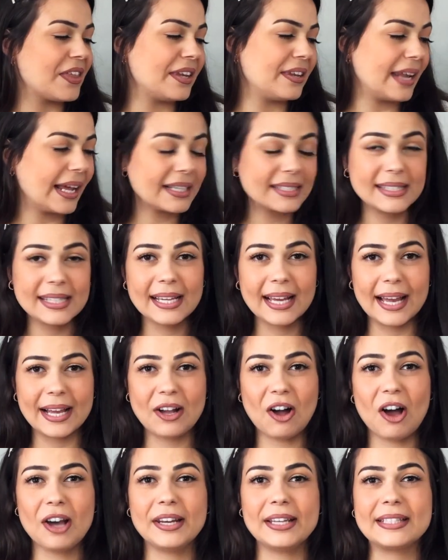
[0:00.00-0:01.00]
next thing I
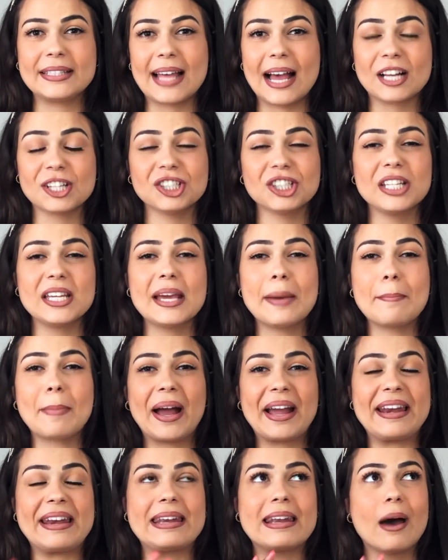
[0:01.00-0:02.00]
got is actually my
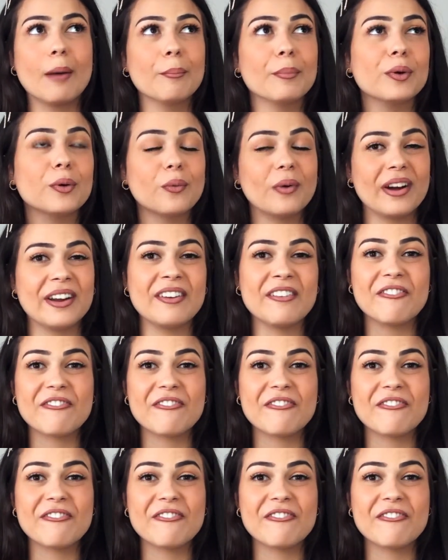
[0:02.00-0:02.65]
#1